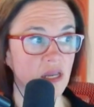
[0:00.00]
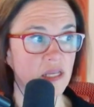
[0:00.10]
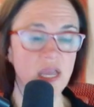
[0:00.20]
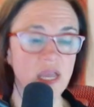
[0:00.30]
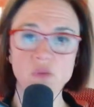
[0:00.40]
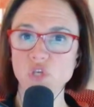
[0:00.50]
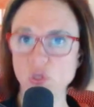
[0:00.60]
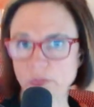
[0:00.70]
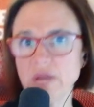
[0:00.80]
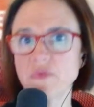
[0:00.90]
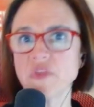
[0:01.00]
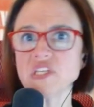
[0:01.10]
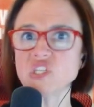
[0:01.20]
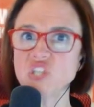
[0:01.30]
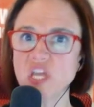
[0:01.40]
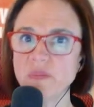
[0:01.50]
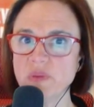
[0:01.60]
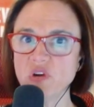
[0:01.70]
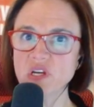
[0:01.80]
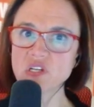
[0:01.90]
Yeah, well, you bank with us at J.P.
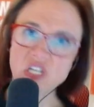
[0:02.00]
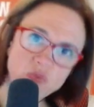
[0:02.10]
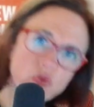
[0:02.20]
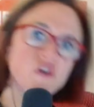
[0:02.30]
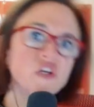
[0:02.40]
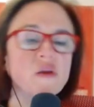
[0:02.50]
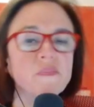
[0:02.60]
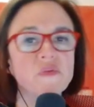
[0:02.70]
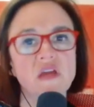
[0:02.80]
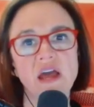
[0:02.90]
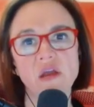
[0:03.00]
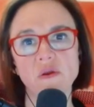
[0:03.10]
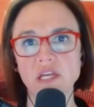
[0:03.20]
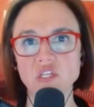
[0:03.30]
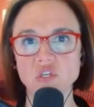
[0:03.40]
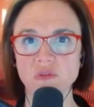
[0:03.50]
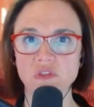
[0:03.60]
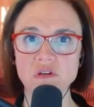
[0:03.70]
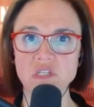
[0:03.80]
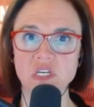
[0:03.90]
Morgan Chase. We'll hook you up with a guy who can get you a
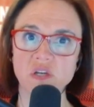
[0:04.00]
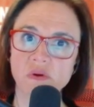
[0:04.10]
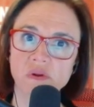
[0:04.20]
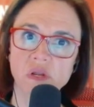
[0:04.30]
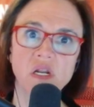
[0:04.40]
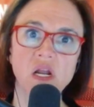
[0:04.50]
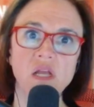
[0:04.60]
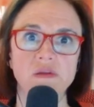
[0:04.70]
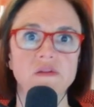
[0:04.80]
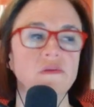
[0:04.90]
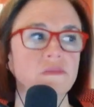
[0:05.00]
13-year-old on an island.